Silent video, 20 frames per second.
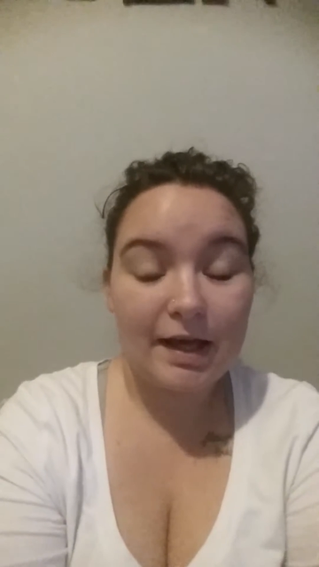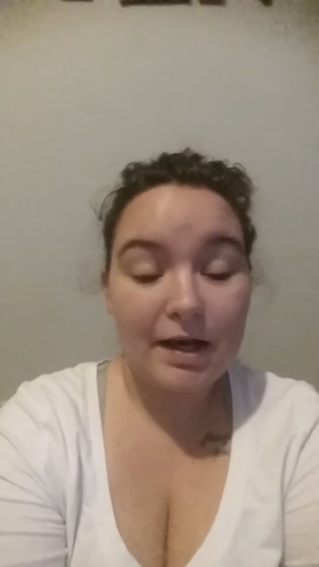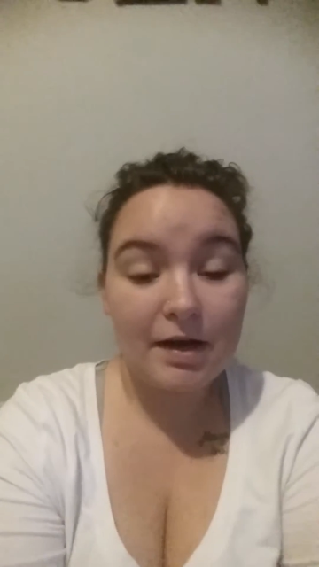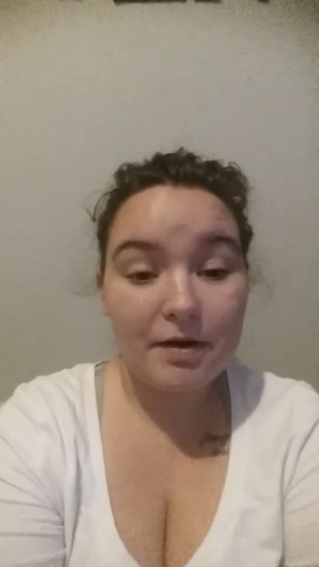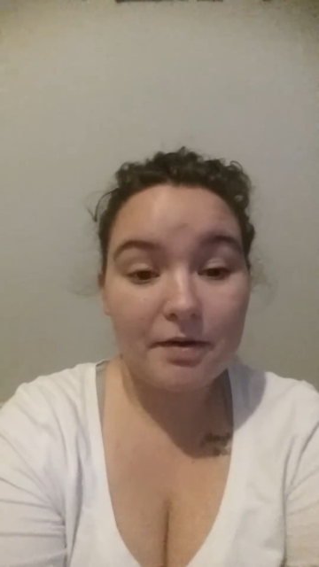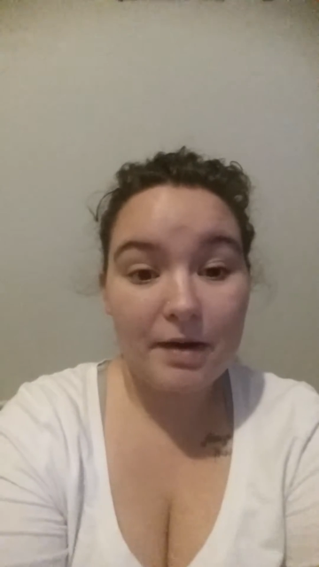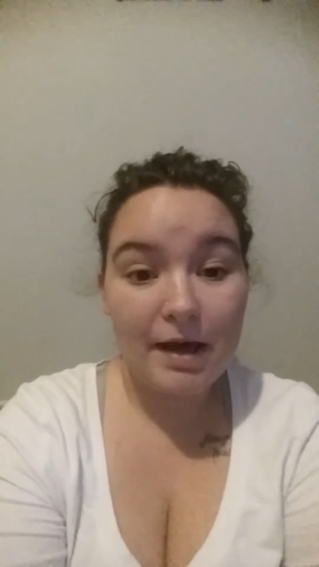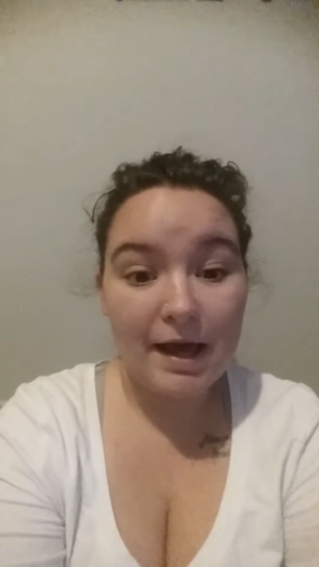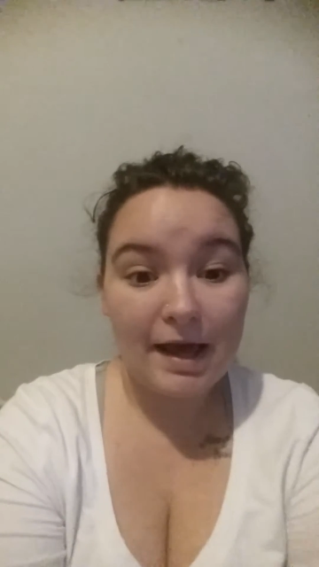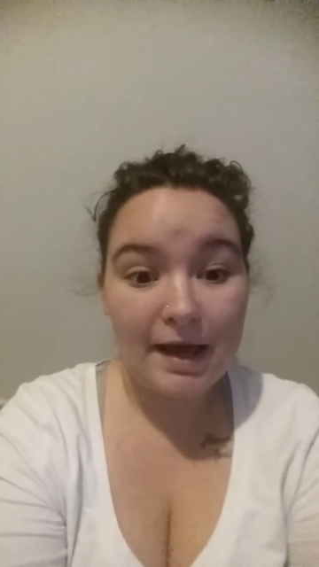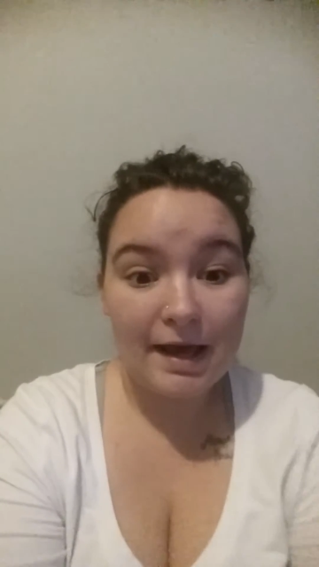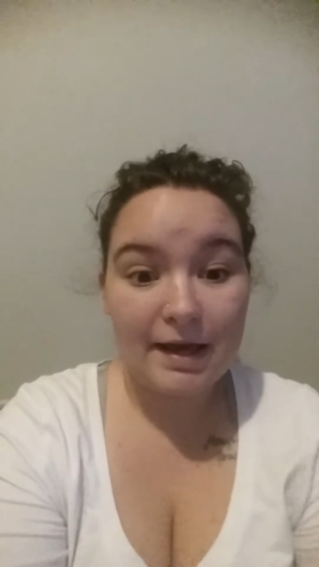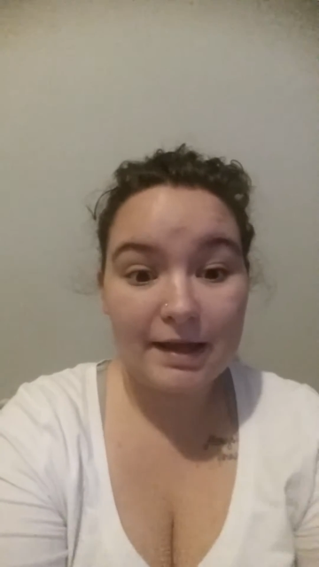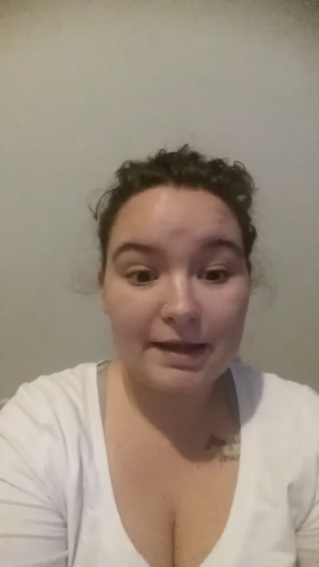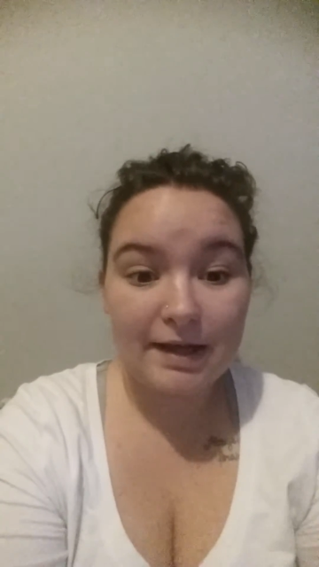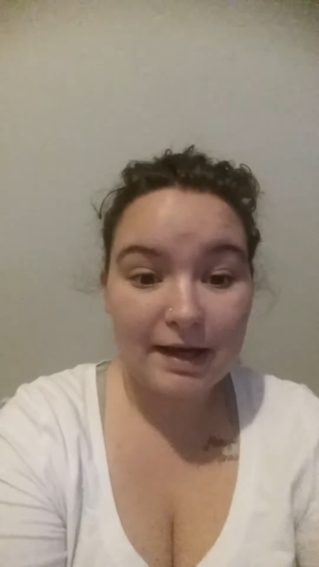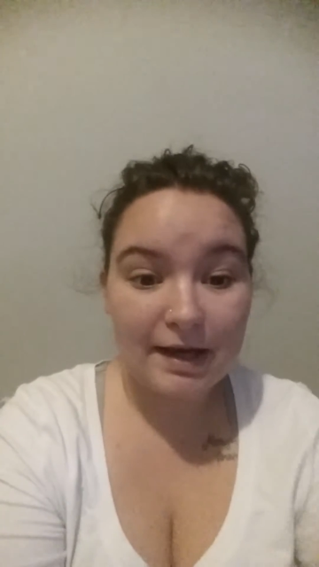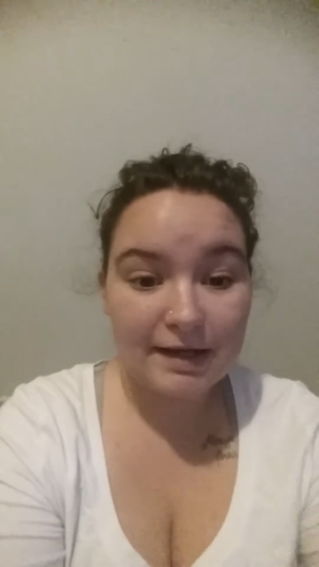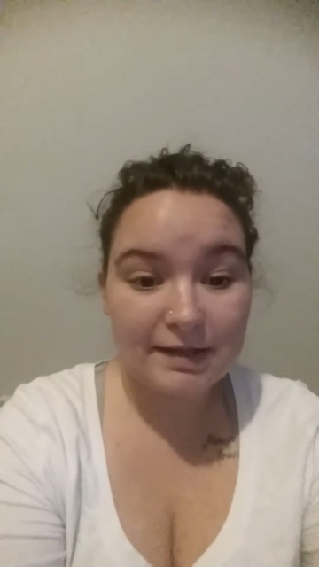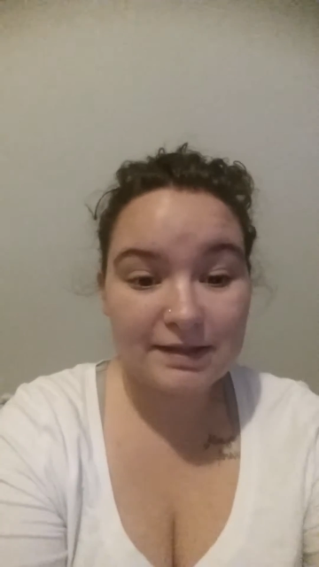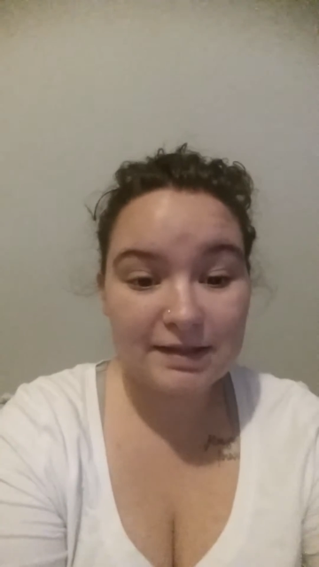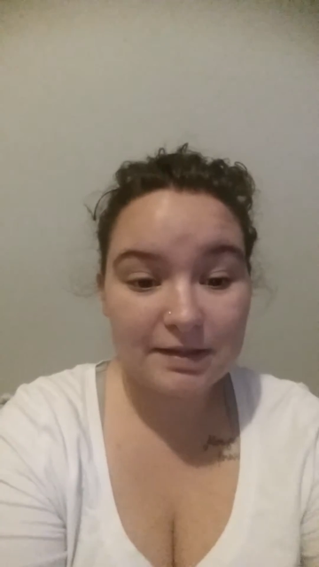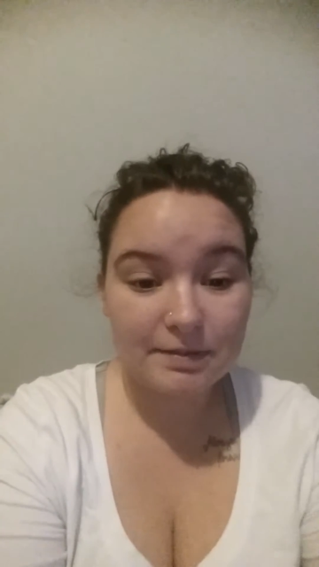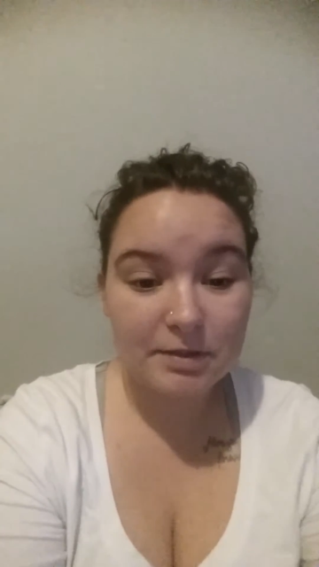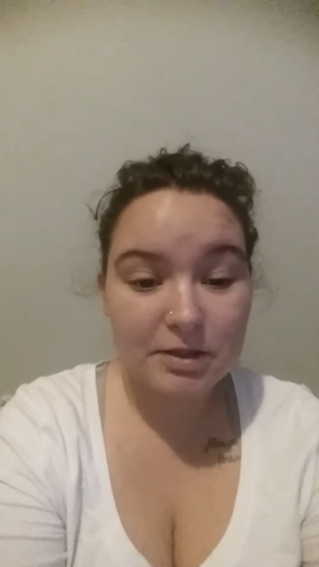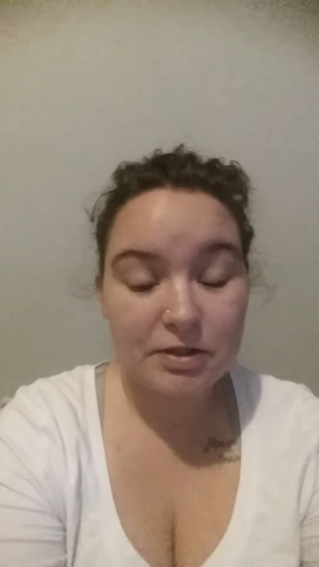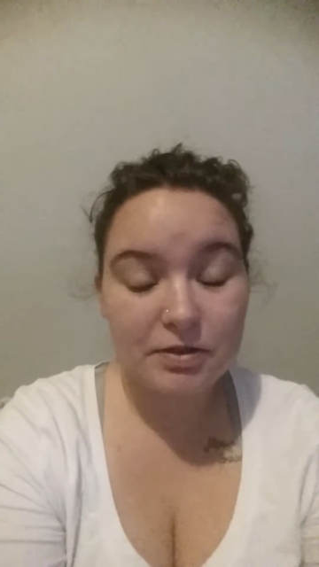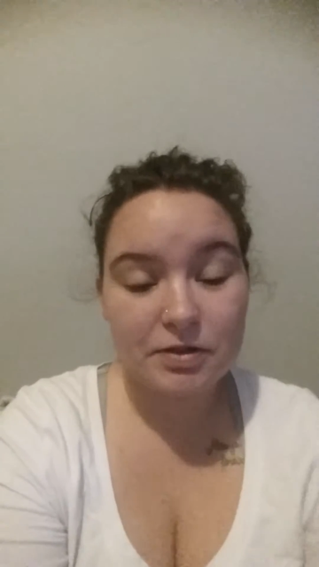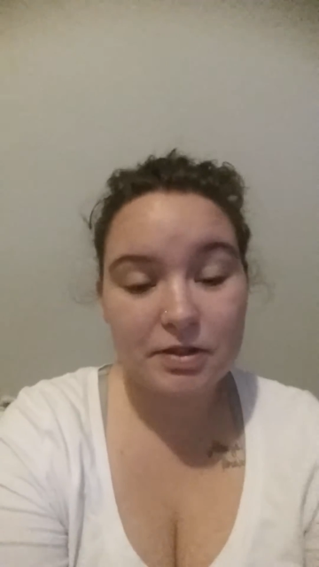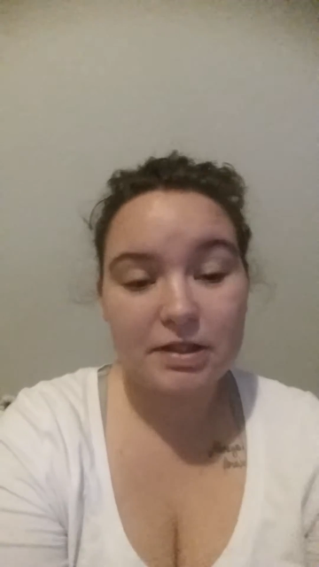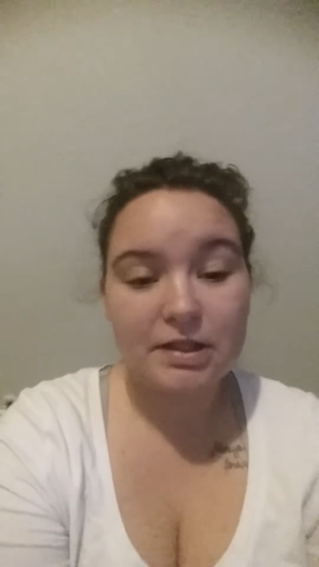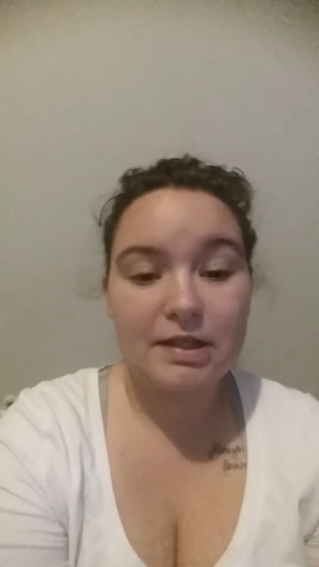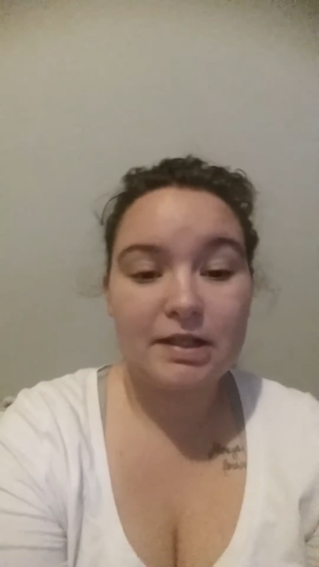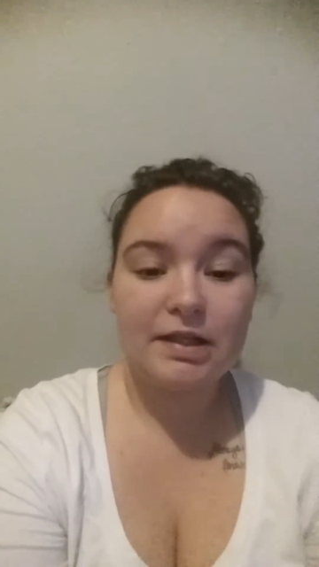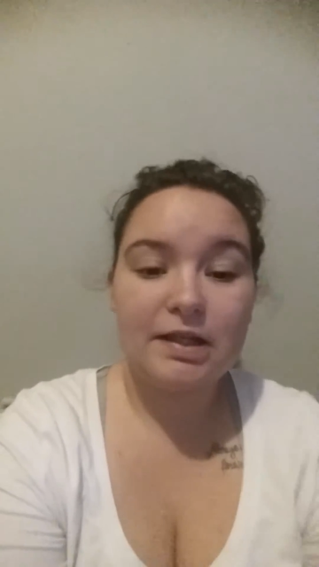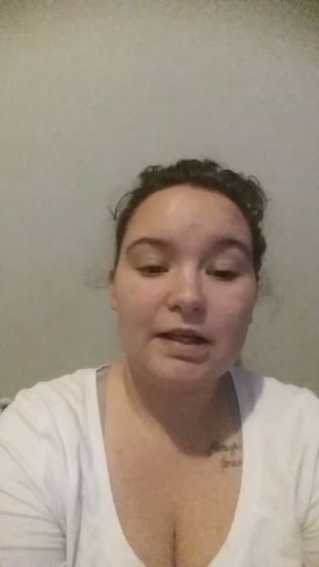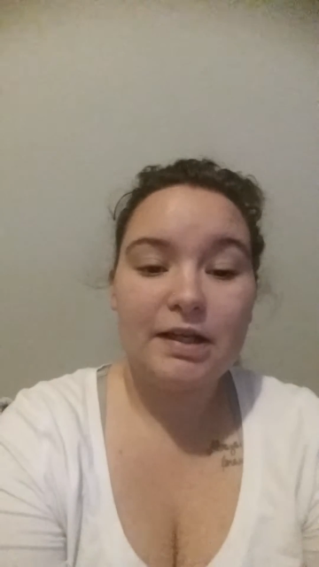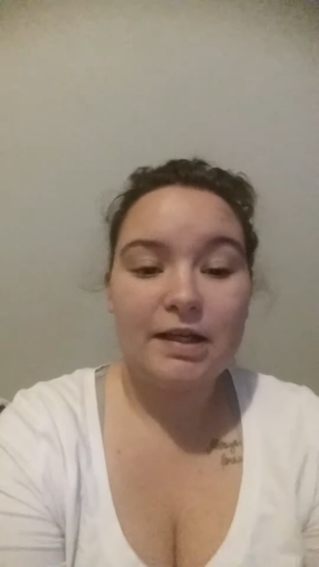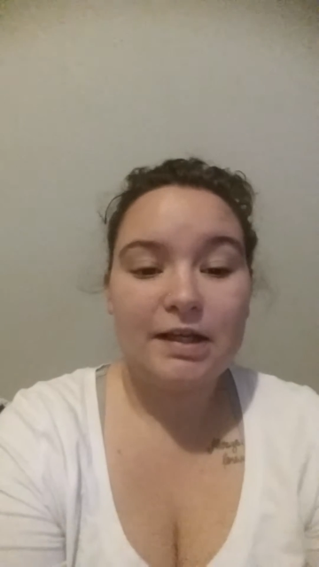oh, hey, that has symmetry.